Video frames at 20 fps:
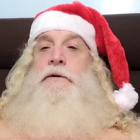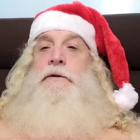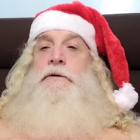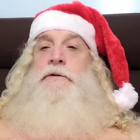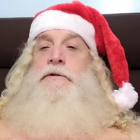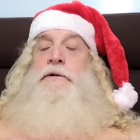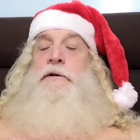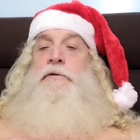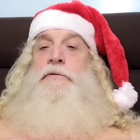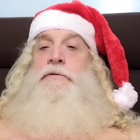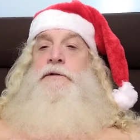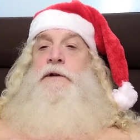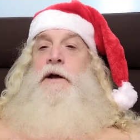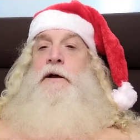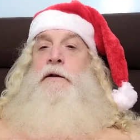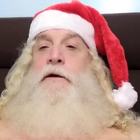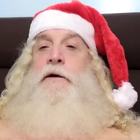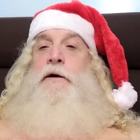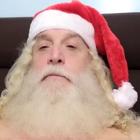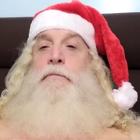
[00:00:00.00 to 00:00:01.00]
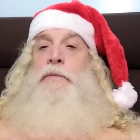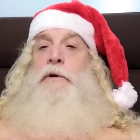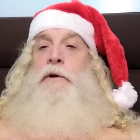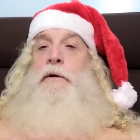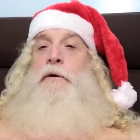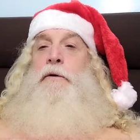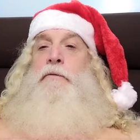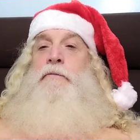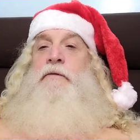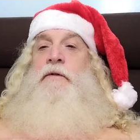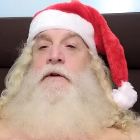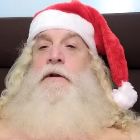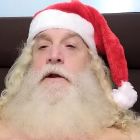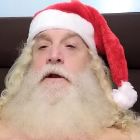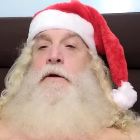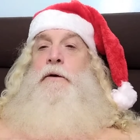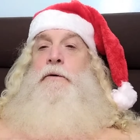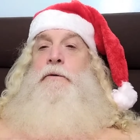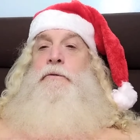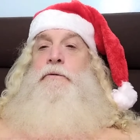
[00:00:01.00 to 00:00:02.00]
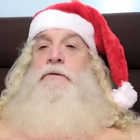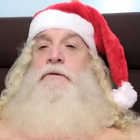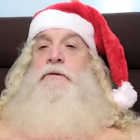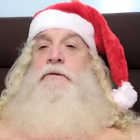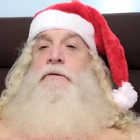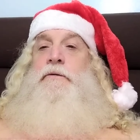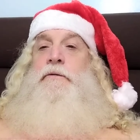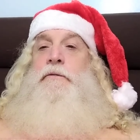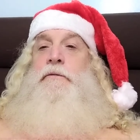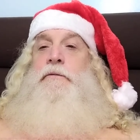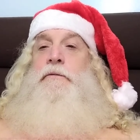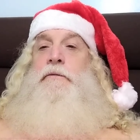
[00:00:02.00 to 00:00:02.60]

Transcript: She knows how to upload videos